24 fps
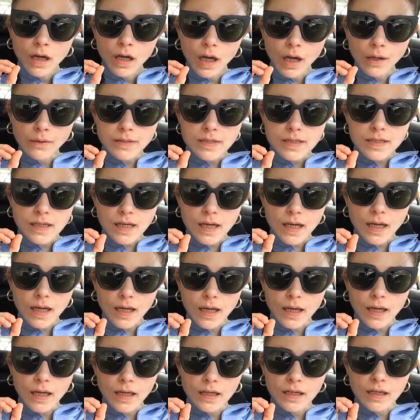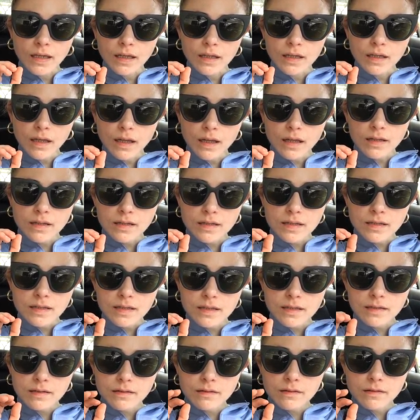I would say,
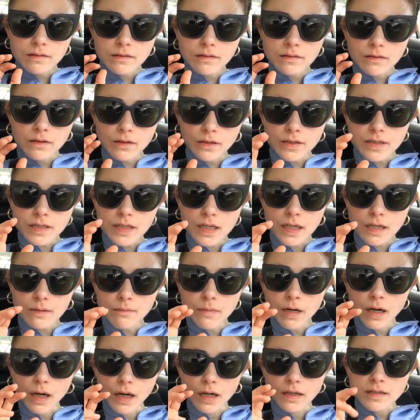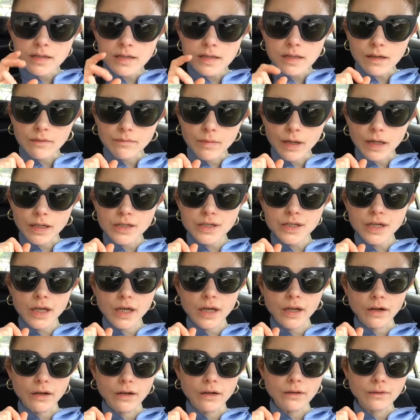13 months of my
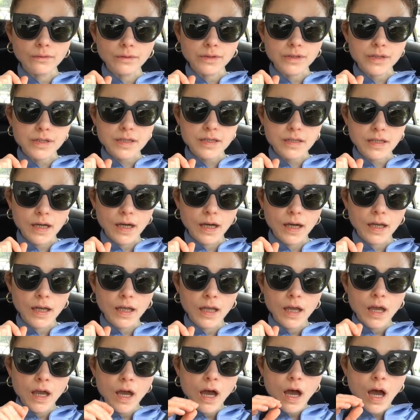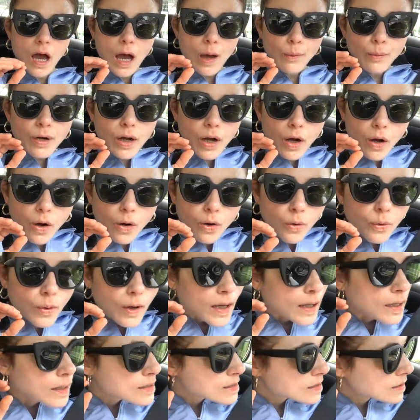channel, we'll just say, I would
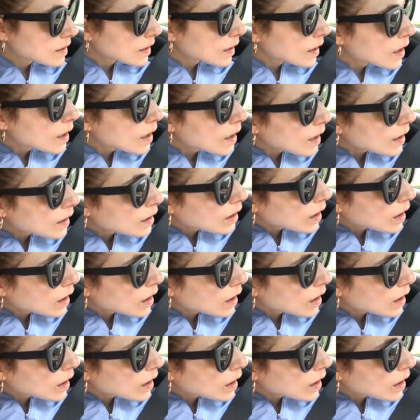always get